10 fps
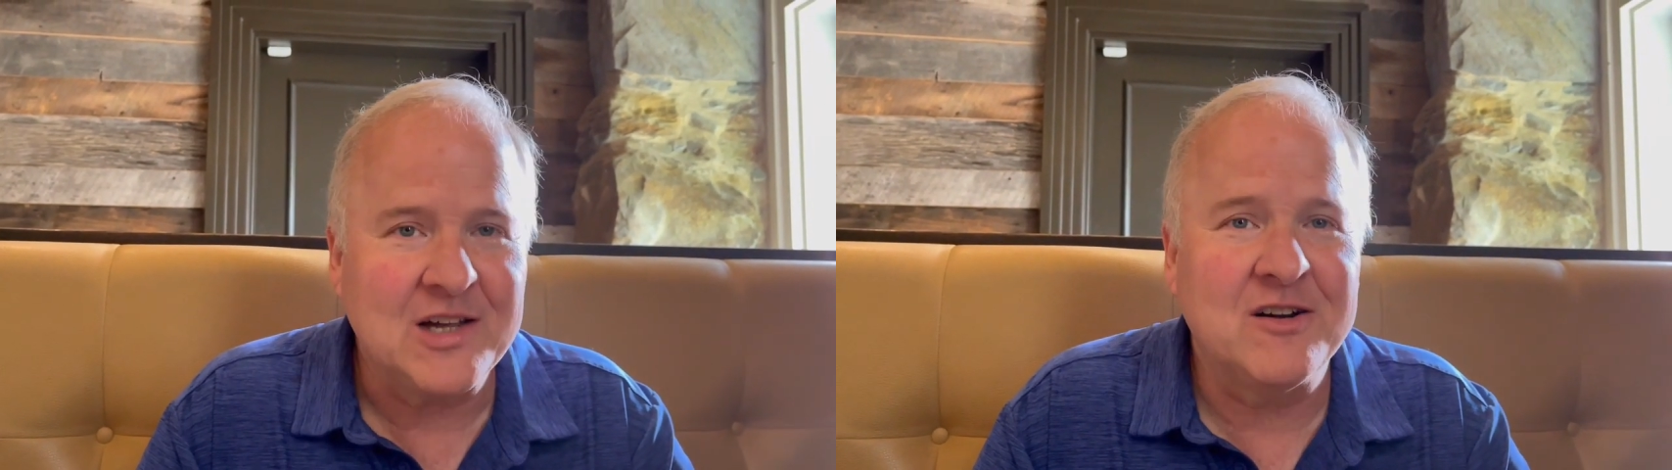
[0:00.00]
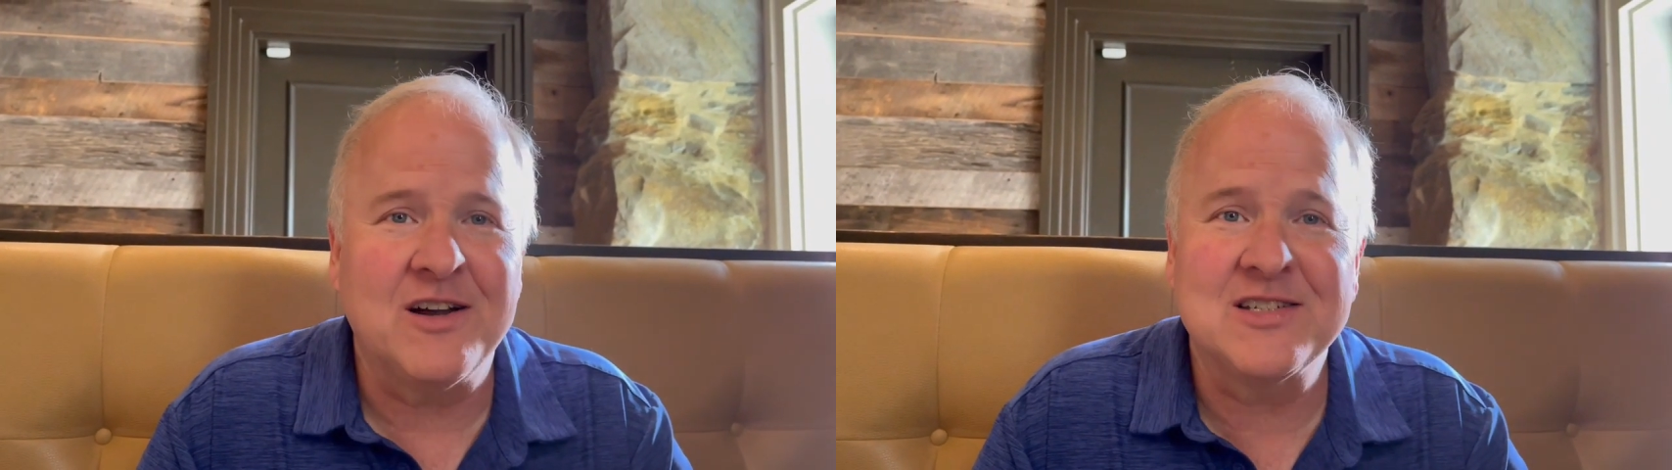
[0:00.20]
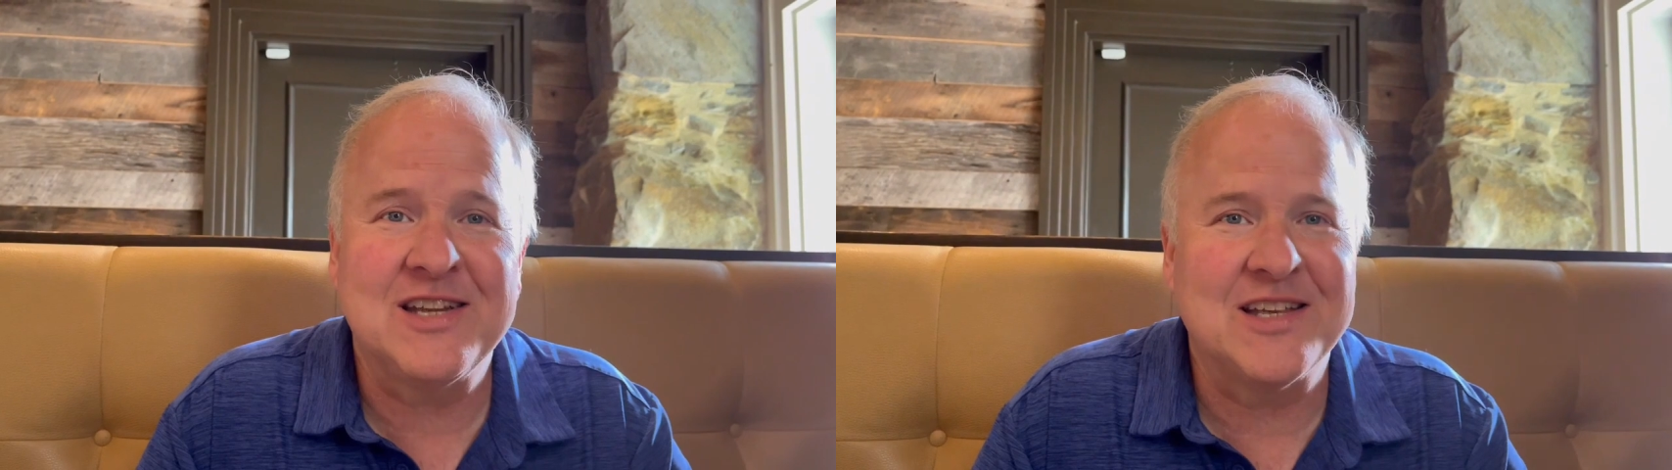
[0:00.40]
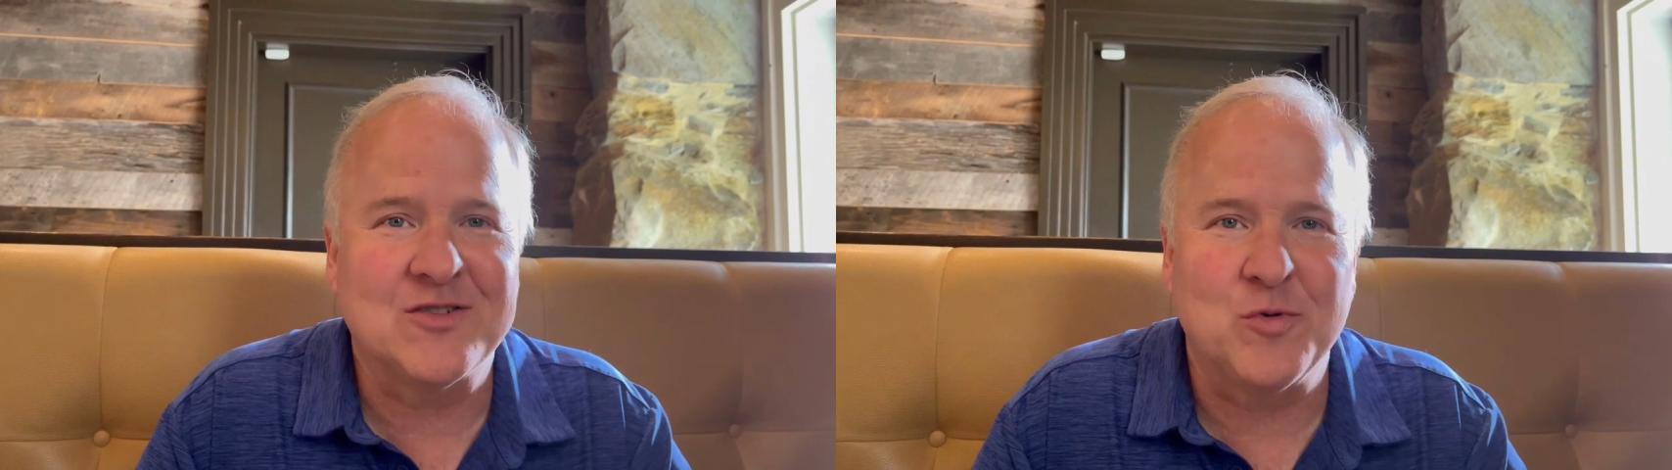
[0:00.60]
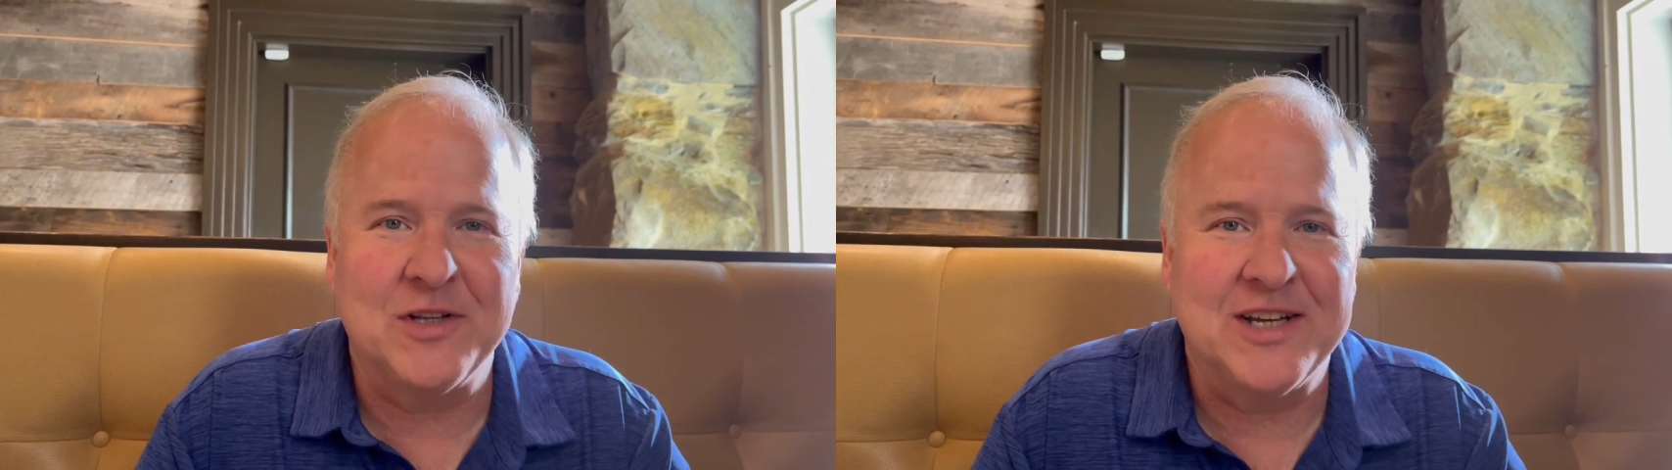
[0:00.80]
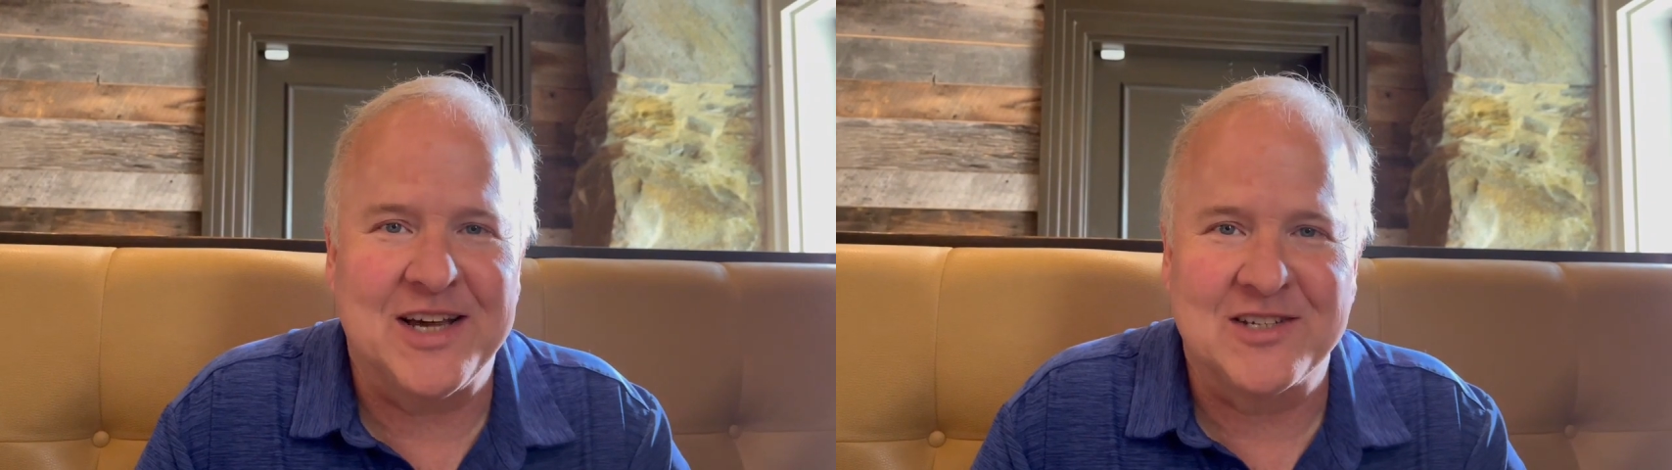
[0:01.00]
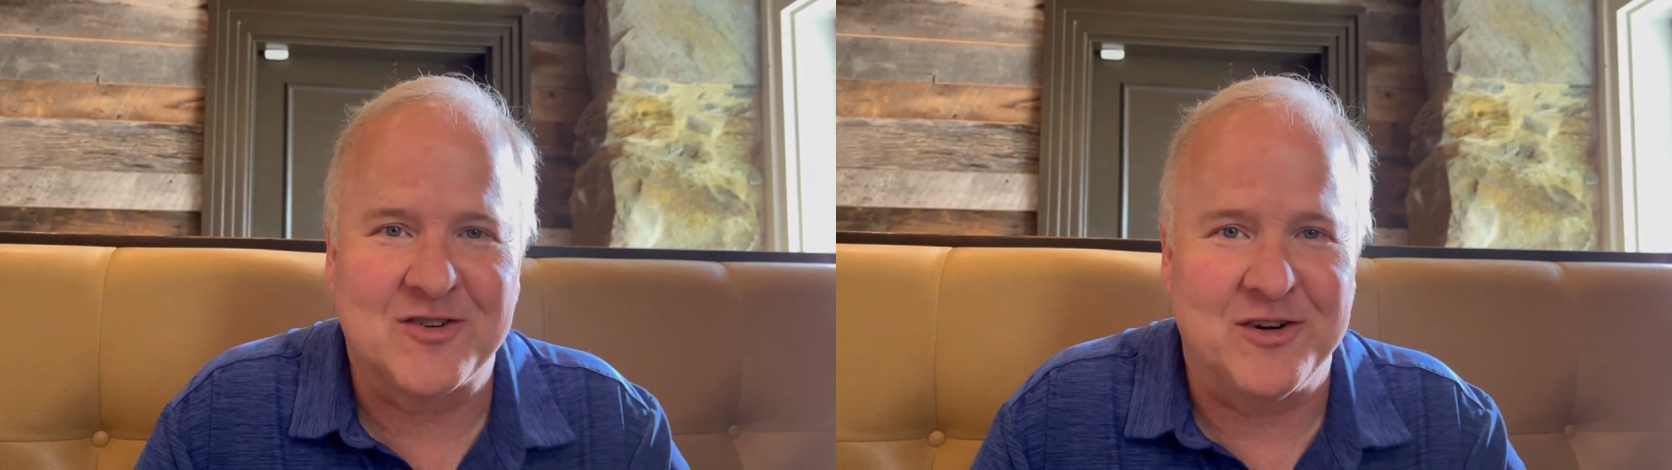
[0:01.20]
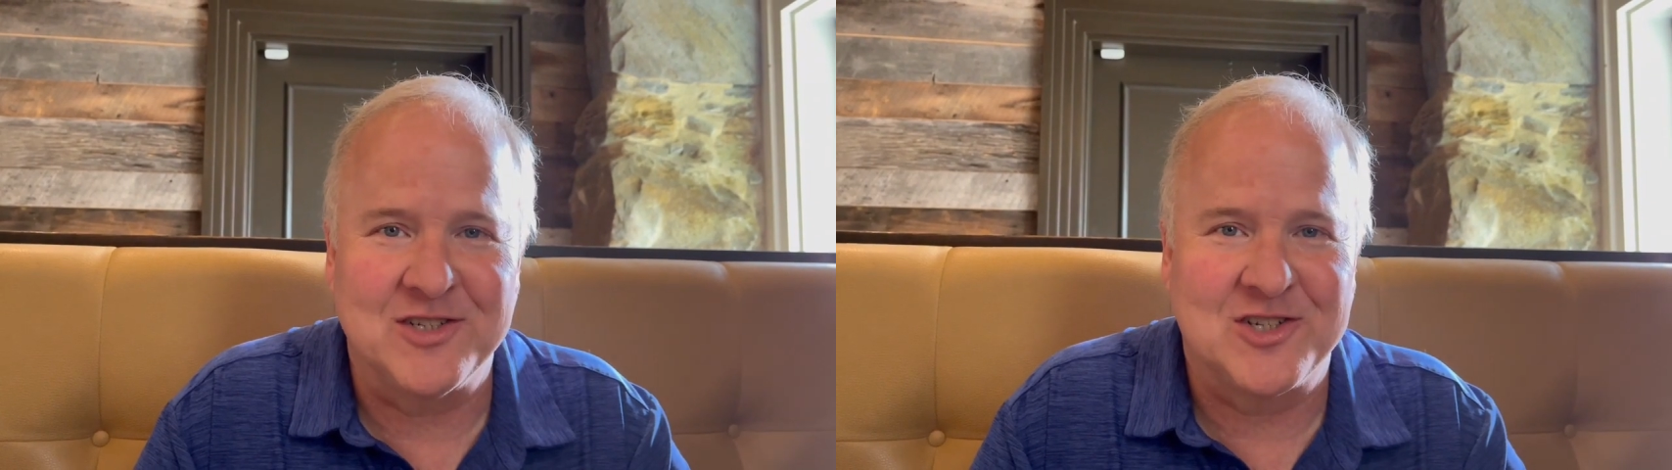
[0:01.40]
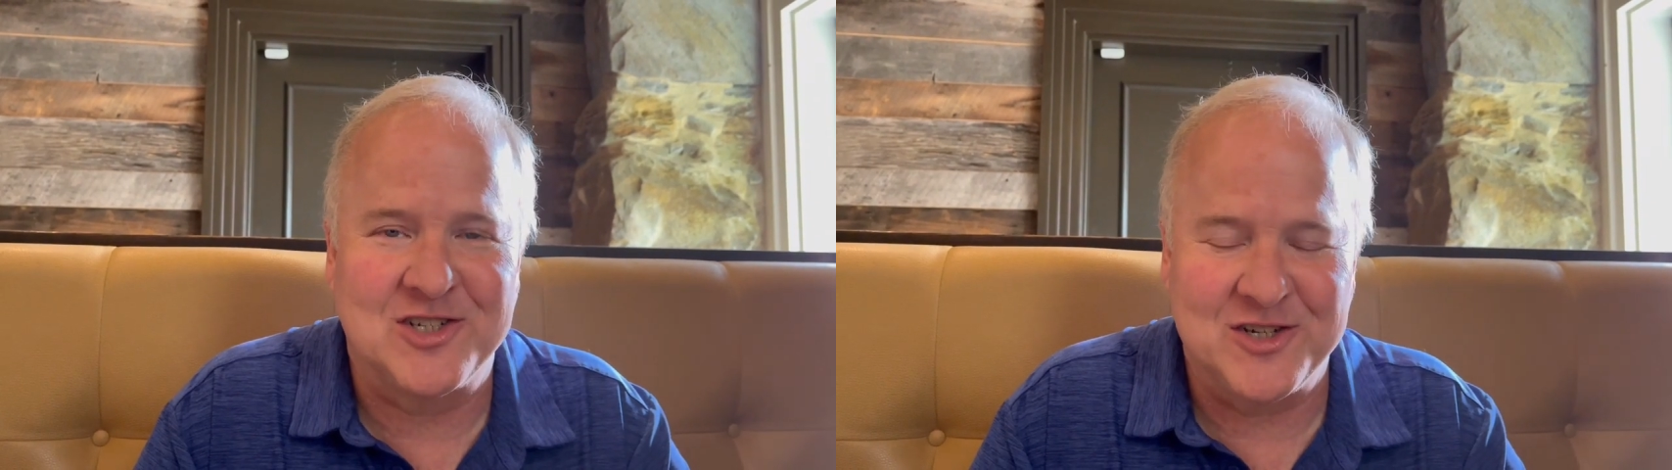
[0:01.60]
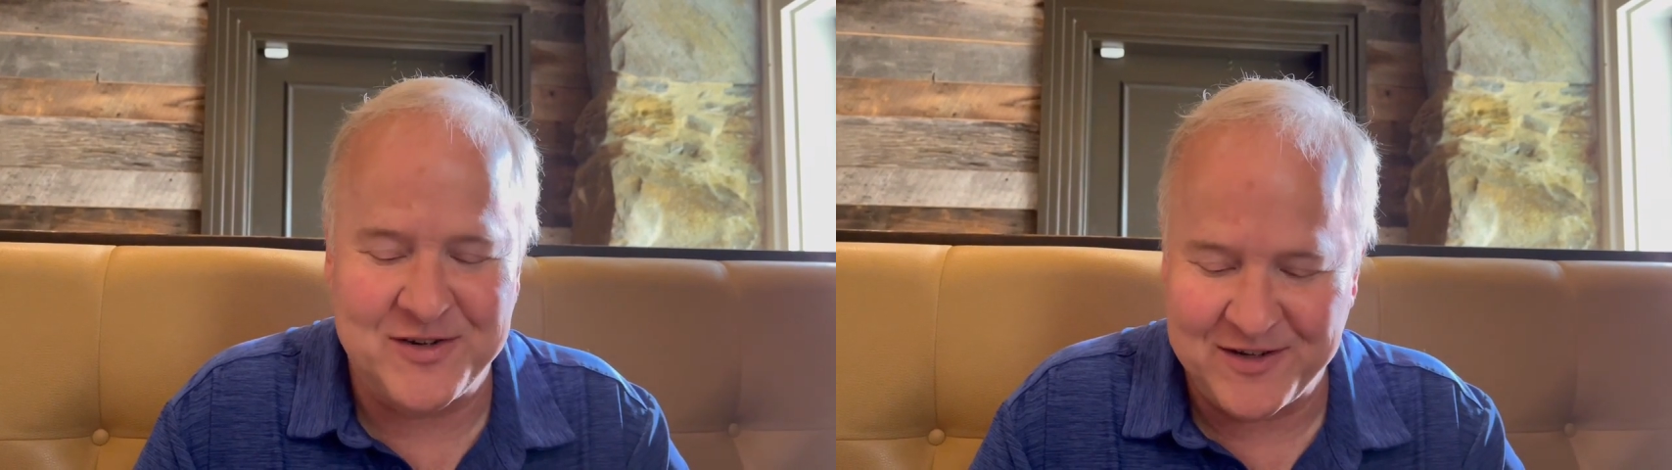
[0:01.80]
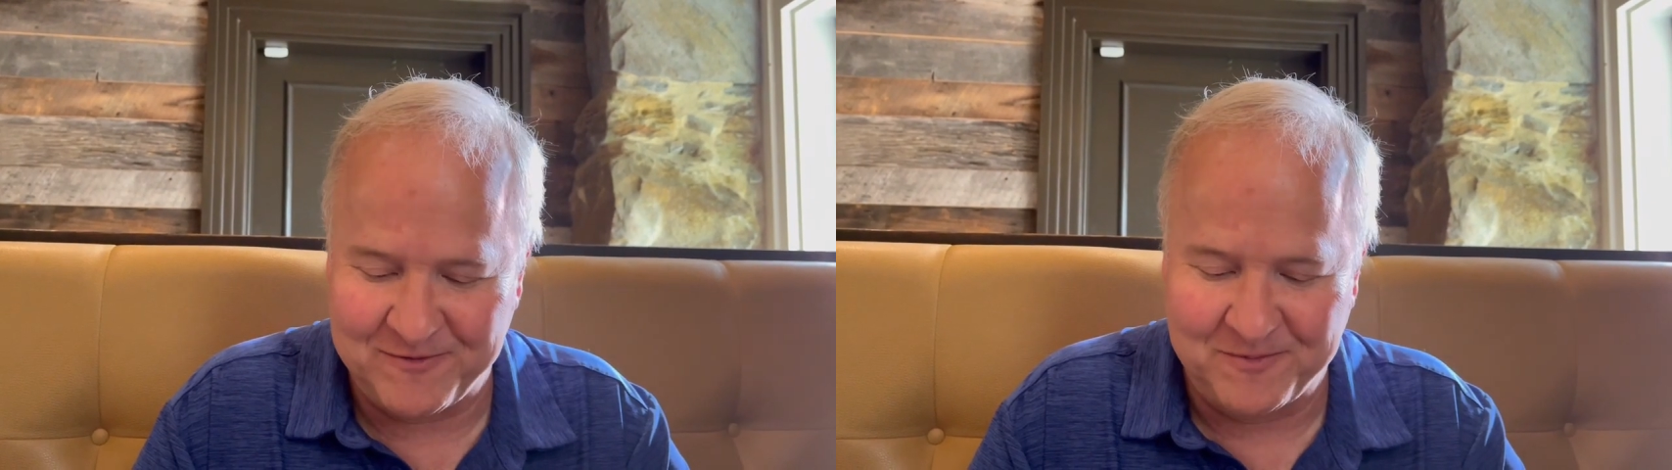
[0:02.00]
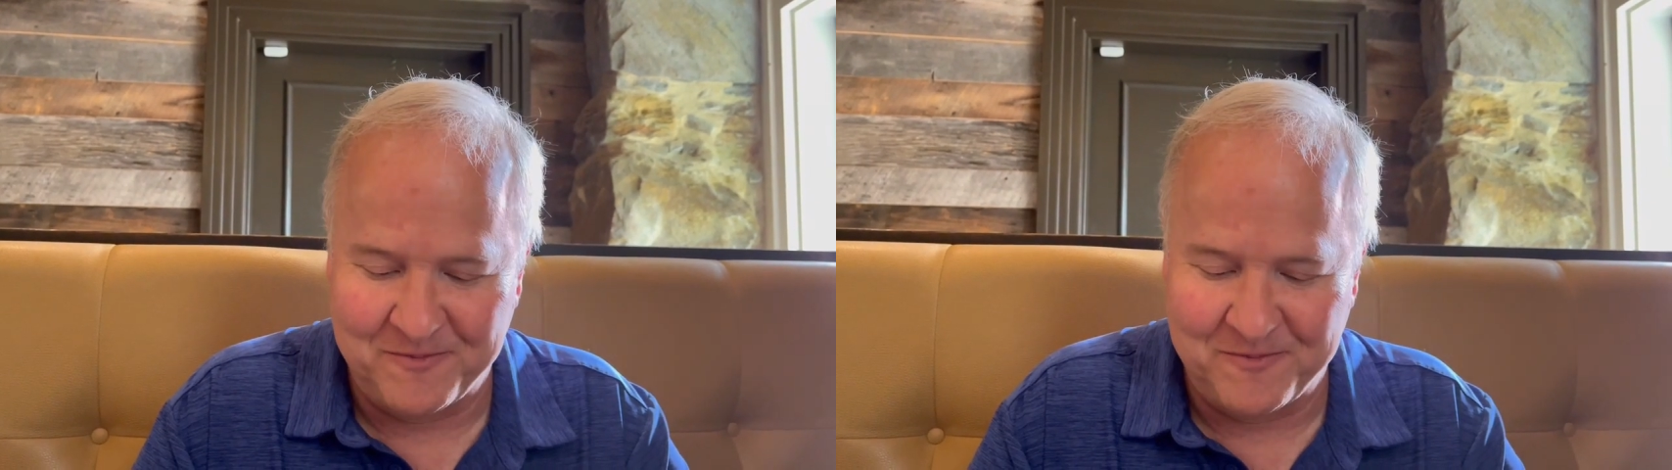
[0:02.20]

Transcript: Crust has a really nice crunch to it.